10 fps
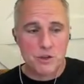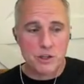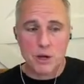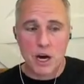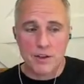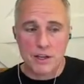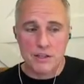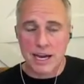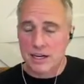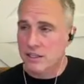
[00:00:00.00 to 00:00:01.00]
Jim
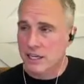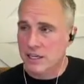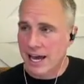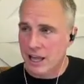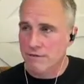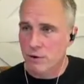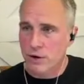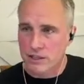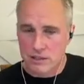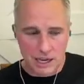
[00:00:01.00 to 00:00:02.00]
Conley is actually in
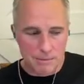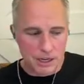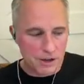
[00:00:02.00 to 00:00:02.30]
California at the time,